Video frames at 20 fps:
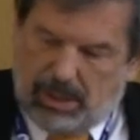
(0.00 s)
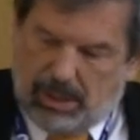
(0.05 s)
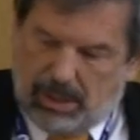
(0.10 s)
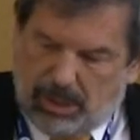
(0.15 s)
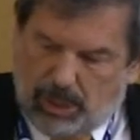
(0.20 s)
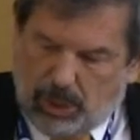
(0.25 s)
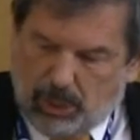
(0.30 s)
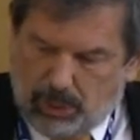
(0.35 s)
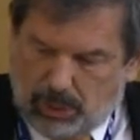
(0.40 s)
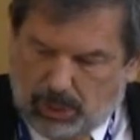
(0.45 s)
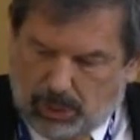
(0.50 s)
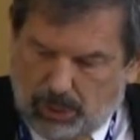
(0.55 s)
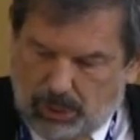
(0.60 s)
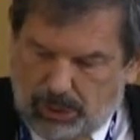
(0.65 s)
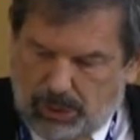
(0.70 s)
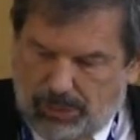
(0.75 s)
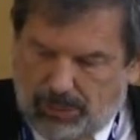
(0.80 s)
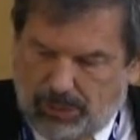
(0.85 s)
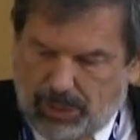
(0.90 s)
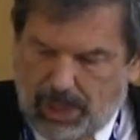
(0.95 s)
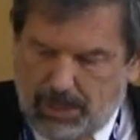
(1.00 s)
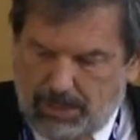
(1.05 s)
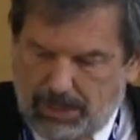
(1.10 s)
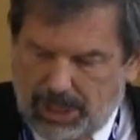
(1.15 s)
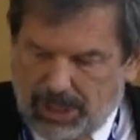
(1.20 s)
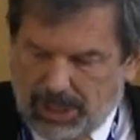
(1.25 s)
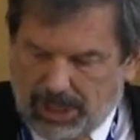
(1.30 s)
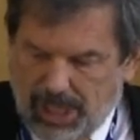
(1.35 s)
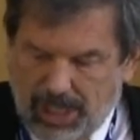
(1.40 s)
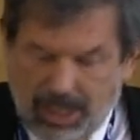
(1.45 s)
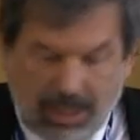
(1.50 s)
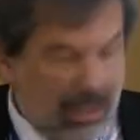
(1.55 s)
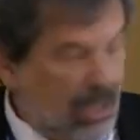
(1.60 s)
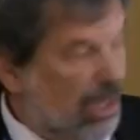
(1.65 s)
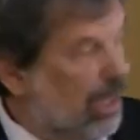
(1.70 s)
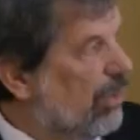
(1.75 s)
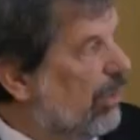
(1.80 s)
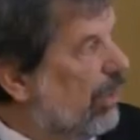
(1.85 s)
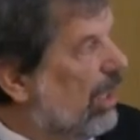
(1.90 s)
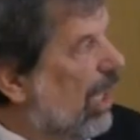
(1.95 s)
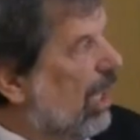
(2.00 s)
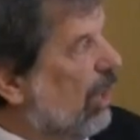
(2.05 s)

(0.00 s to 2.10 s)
Don't crucify me again. The